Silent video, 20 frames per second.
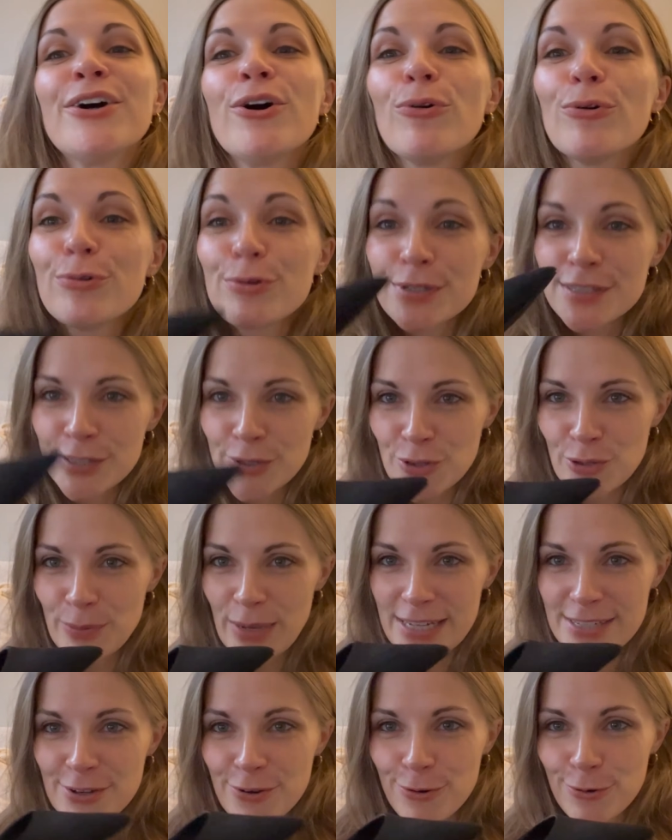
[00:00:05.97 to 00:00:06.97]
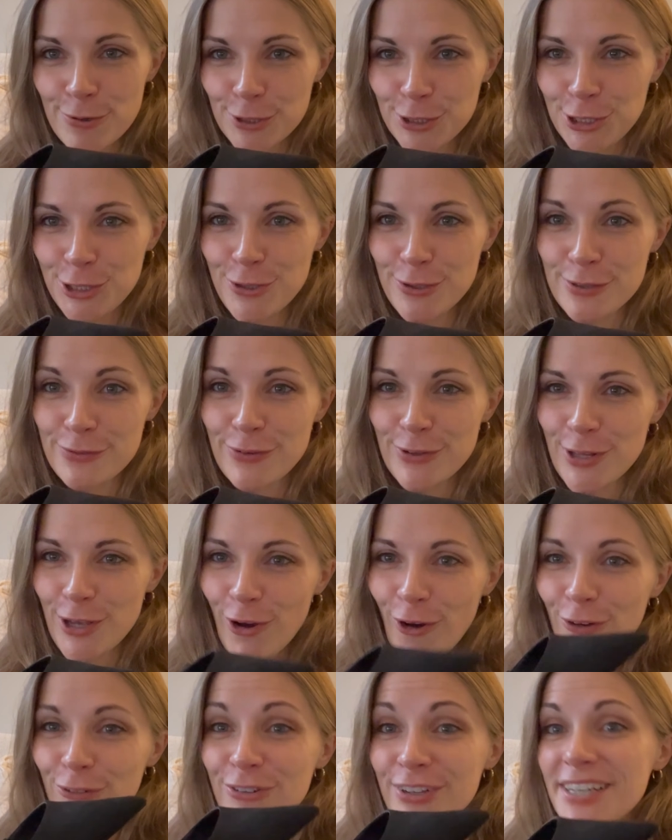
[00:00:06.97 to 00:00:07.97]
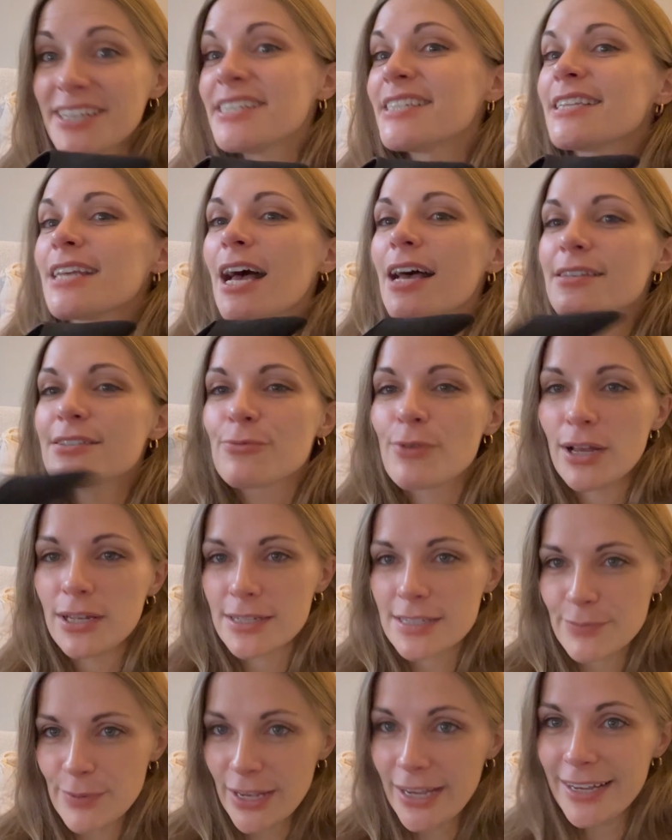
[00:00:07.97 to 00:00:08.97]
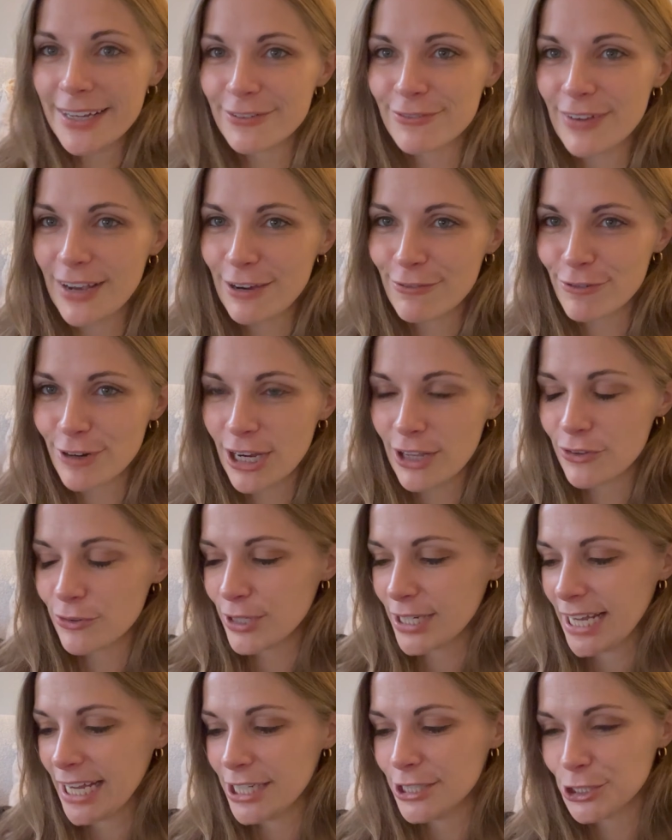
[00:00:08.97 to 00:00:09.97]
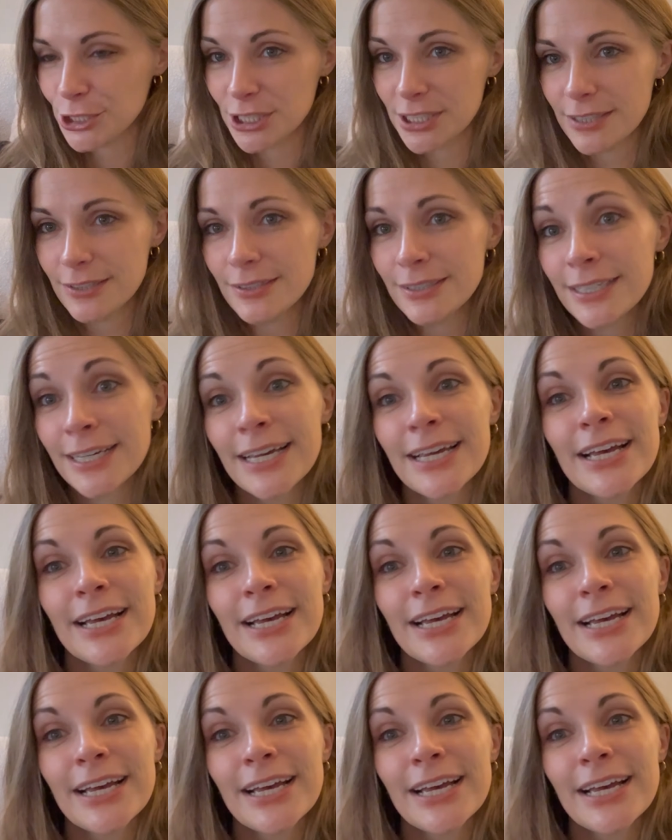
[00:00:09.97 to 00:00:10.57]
Also the best court shoes for the office as well as being for every other occasion.